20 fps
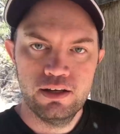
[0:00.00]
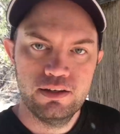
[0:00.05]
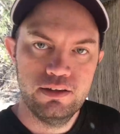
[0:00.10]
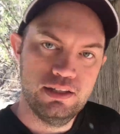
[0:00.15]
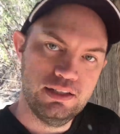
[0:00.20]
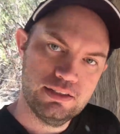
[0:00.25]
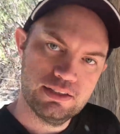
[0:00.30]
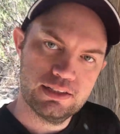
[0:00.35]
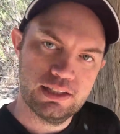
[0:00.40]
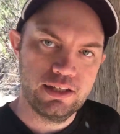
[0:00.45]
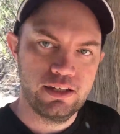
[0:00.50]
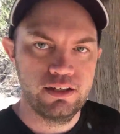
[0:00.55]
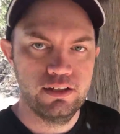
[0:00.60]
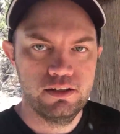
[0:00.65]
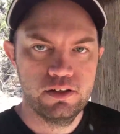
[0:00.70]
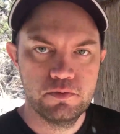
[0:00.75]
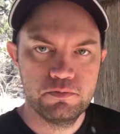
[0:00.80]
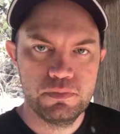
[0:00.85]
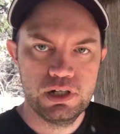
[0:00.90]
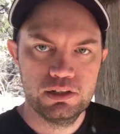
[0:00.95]
This thing
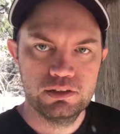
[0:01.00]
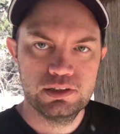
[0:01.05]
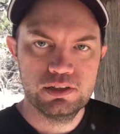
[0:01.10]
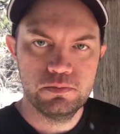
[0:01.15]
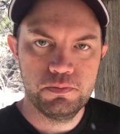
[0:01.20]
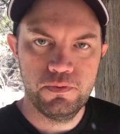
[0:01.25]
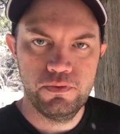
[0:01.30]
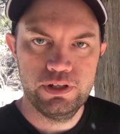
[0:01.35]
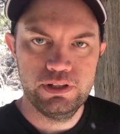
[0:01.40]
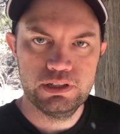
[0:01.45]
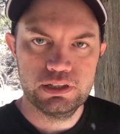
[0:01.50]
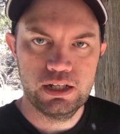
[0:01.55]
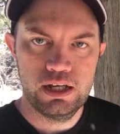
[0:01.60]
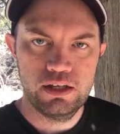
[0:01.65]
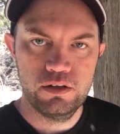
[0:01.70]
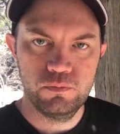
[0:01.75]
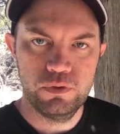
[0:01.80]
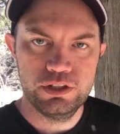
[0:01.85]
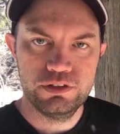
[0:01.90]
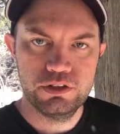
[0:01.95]
marks the point
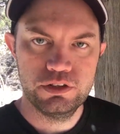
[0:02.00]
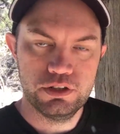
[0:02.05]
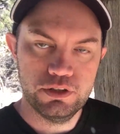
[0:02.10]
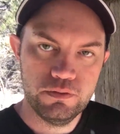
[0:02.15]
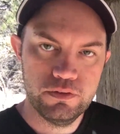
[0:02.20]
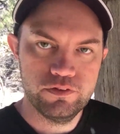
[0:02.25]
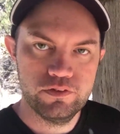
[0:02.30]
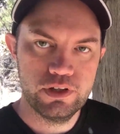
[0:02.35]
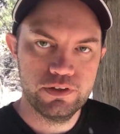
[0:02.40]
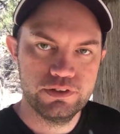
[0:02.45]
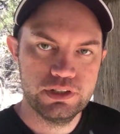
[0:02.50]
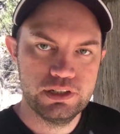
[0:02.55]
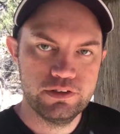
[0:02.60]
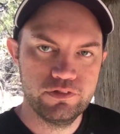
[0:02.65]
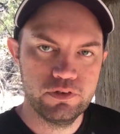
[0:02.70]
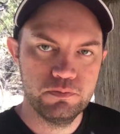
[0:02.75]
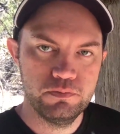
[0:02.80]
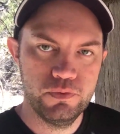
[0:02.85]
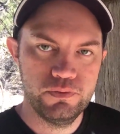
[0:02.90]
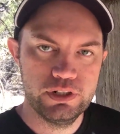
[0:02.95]
at which two of those
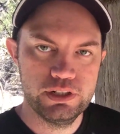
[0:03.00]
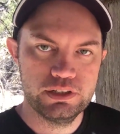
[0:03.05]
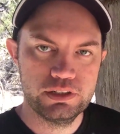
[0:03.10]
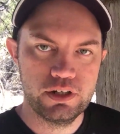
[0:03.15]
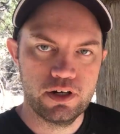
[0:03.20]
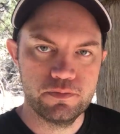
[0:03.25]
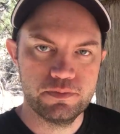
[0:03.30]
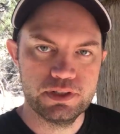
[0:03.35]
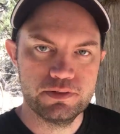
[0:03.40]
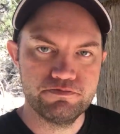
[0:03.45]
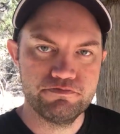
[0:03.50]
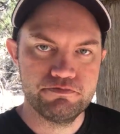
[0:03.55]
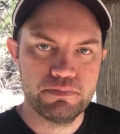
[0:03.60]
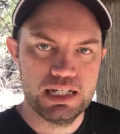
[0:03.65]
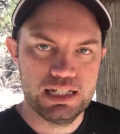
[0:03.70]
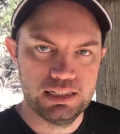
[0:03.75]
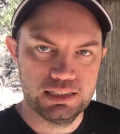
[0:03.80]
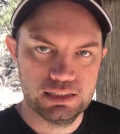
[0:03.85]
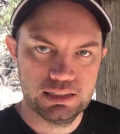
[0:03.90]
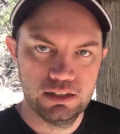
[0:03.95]
different border types
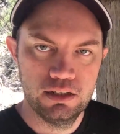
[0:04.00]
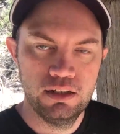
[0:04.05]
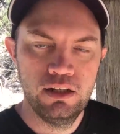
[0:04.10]
meet.